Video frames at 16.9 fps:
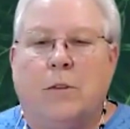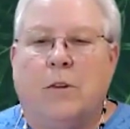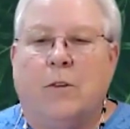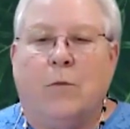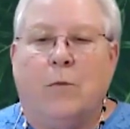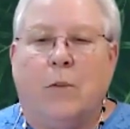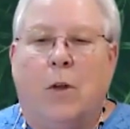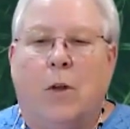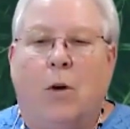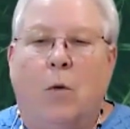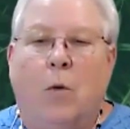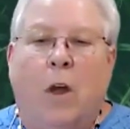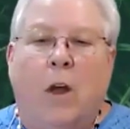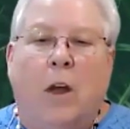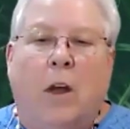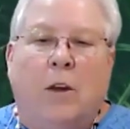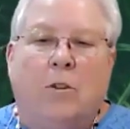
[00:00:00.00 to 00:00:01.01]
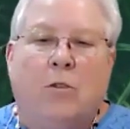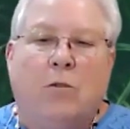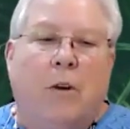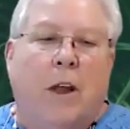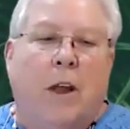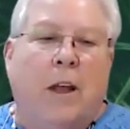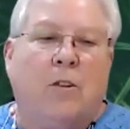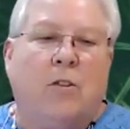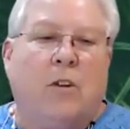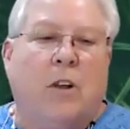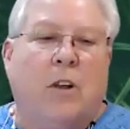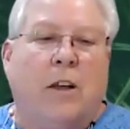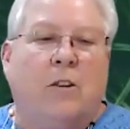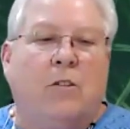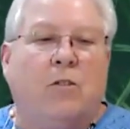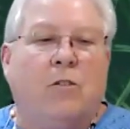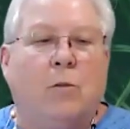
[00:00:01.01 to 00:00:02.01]
this flow
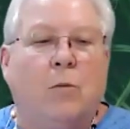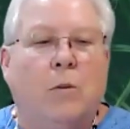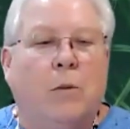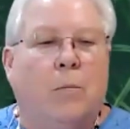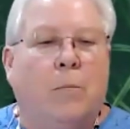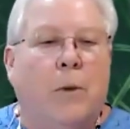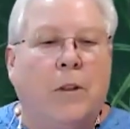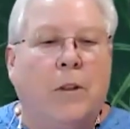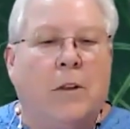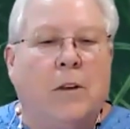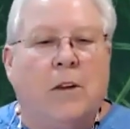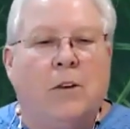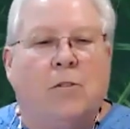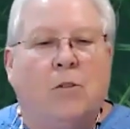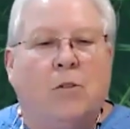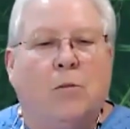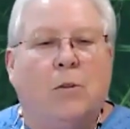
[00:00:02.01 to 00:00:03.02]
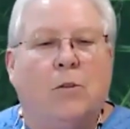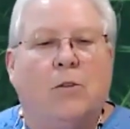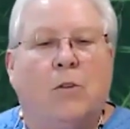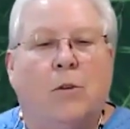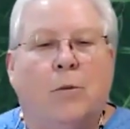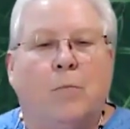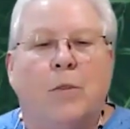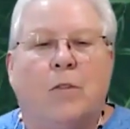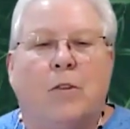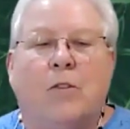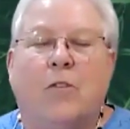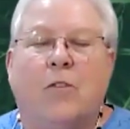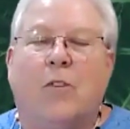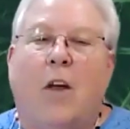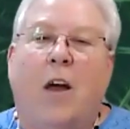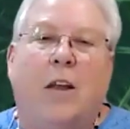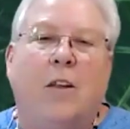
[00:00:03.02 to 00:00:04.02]
translates to an ability to interpret the
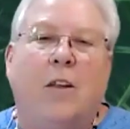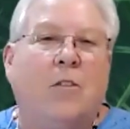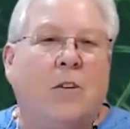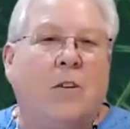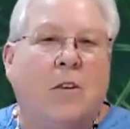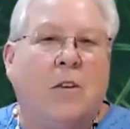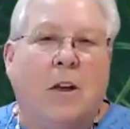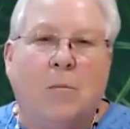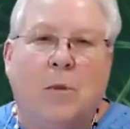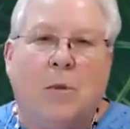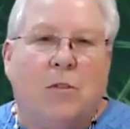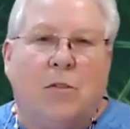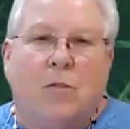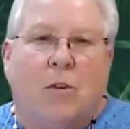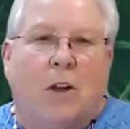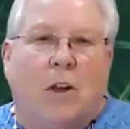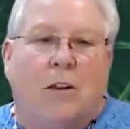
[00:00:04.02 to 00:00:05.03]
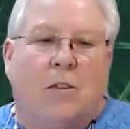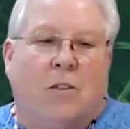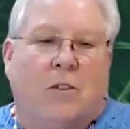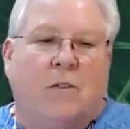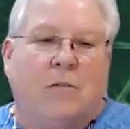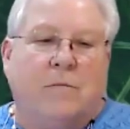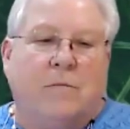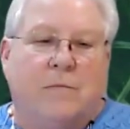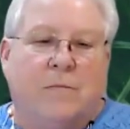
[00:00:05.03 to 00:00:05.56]
signs it demonstrates.